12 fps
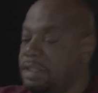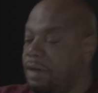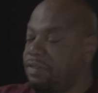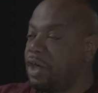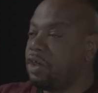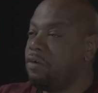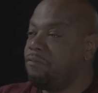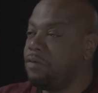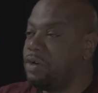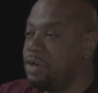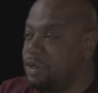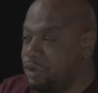Seth, thank you
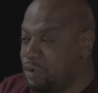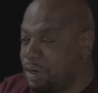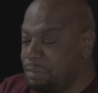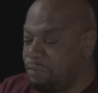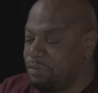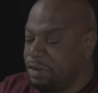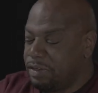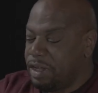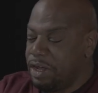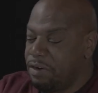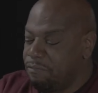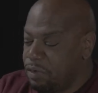for joining me for this
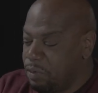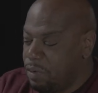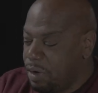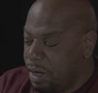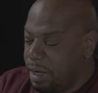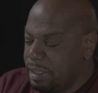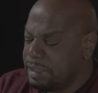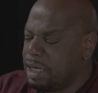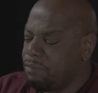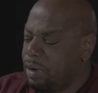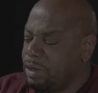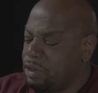interview. Uh, let's
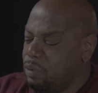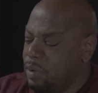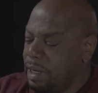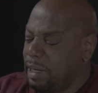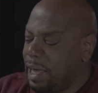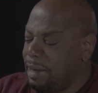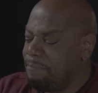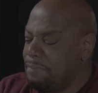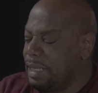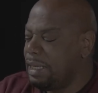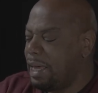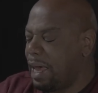get right to it. A lot of
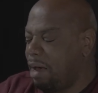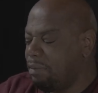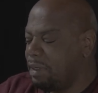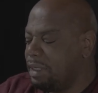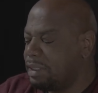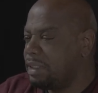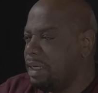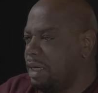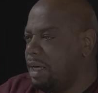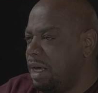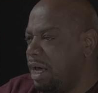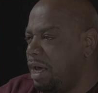media outlets
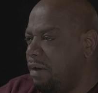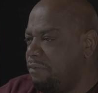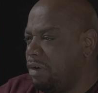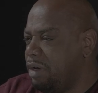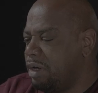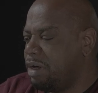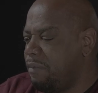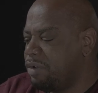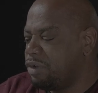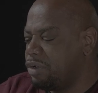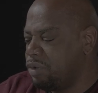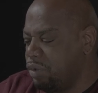have uh,
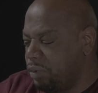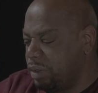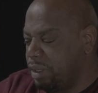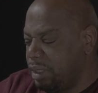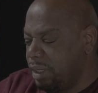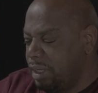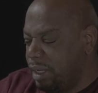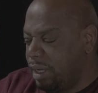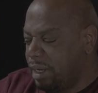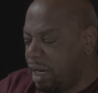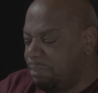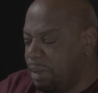covered your story.
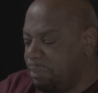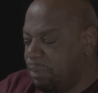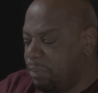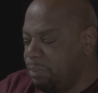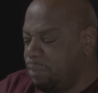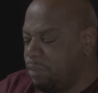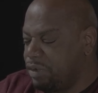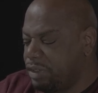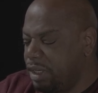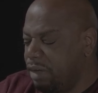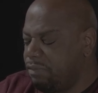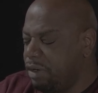A lot of people
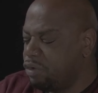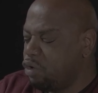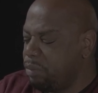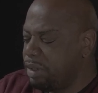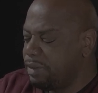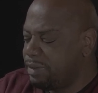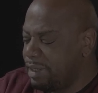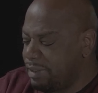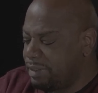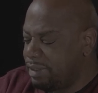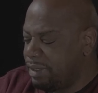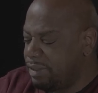receive exorbitant
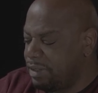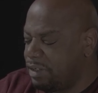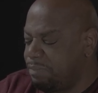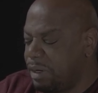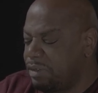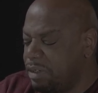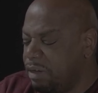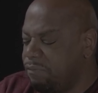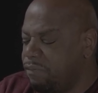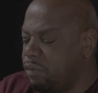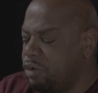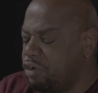sentences, especially
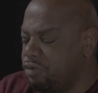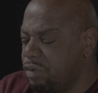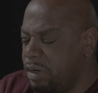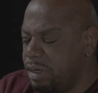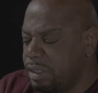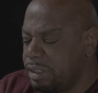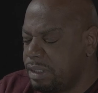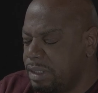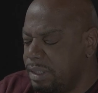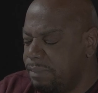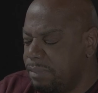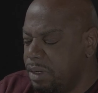for drugs.
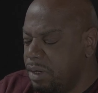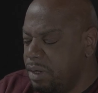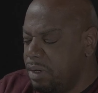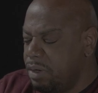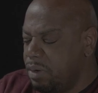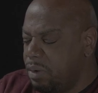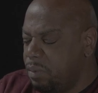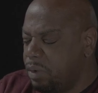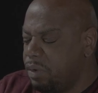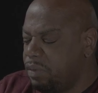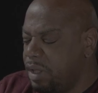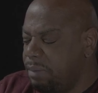Um, what
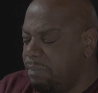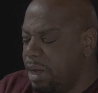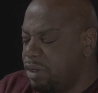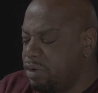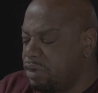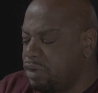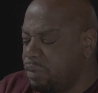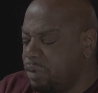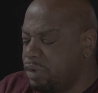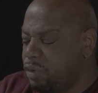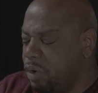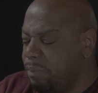do you think made your
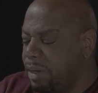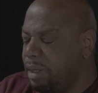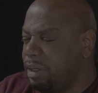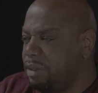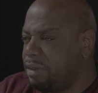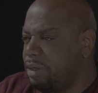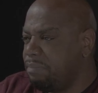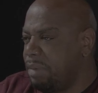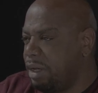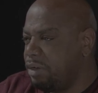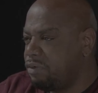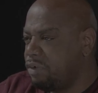story so appealing to the
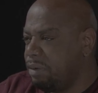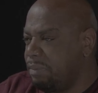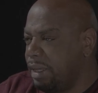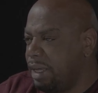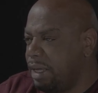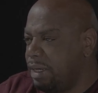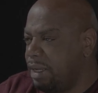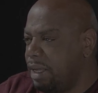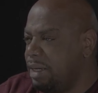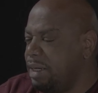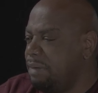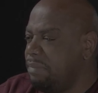mainstream and
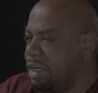indie